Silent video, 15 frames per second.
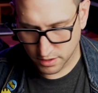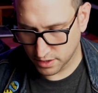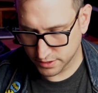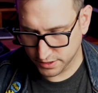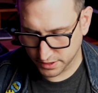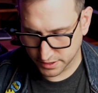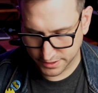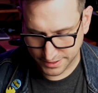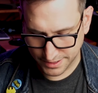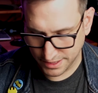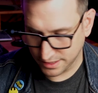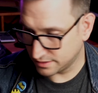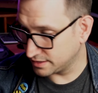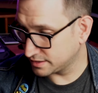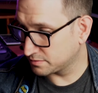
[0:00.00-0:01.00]
As you can
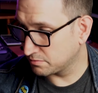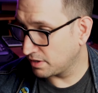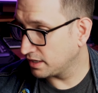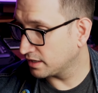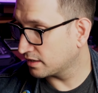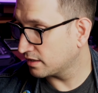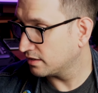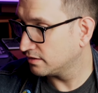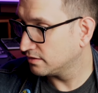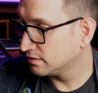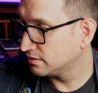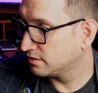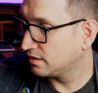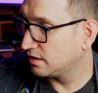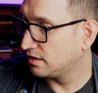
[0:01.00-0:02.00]
see, this mic
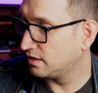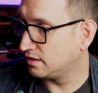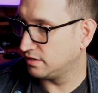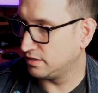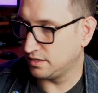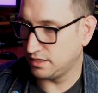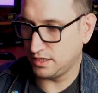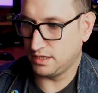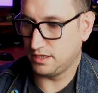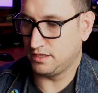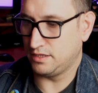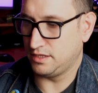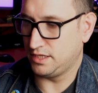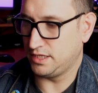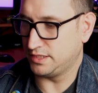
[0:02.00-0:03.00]

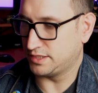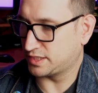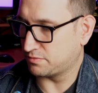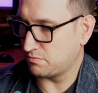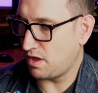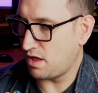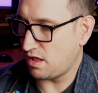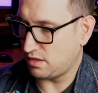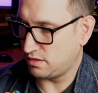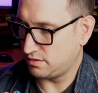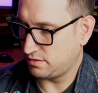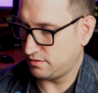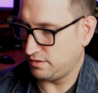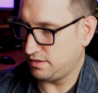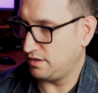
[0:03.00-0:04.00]
is small.
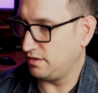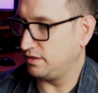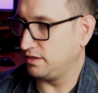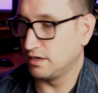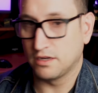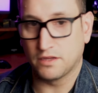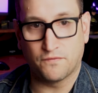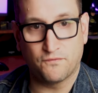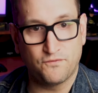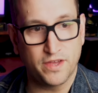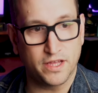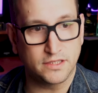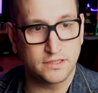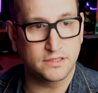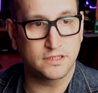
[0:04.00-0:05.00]
You know, it literally
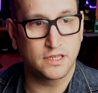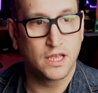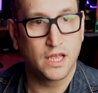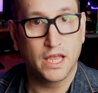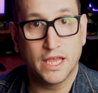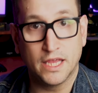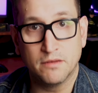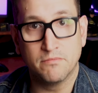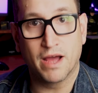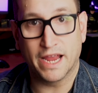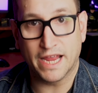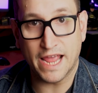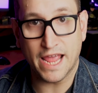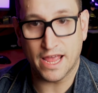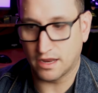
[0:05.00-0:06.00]
fits in my
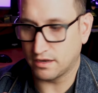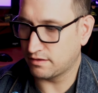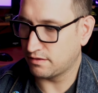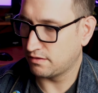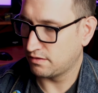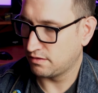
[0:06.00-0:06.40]
hand.